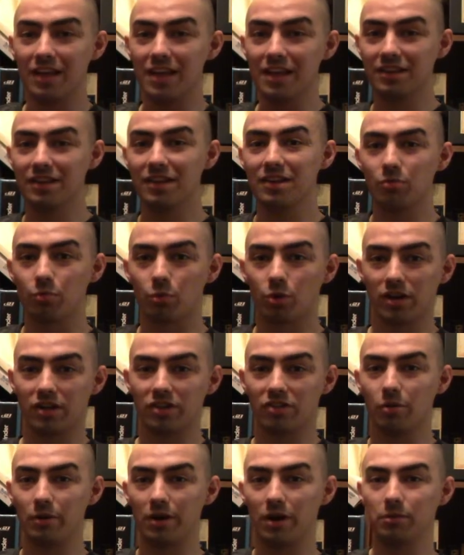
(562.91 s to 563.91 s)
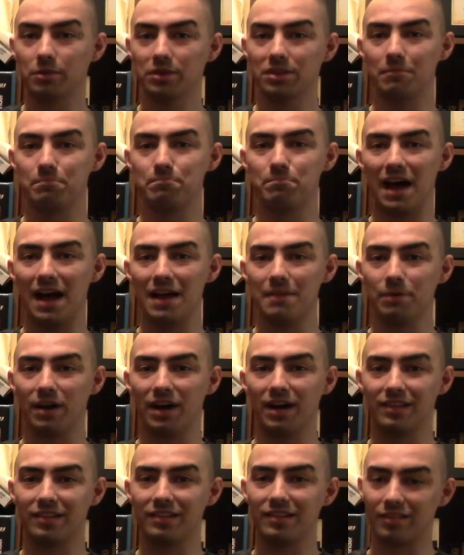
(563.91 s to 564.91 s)
it didn't work so well with the
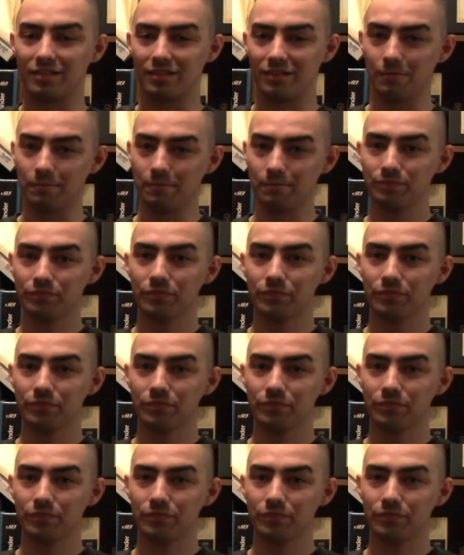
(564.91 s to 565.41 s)
bipod system.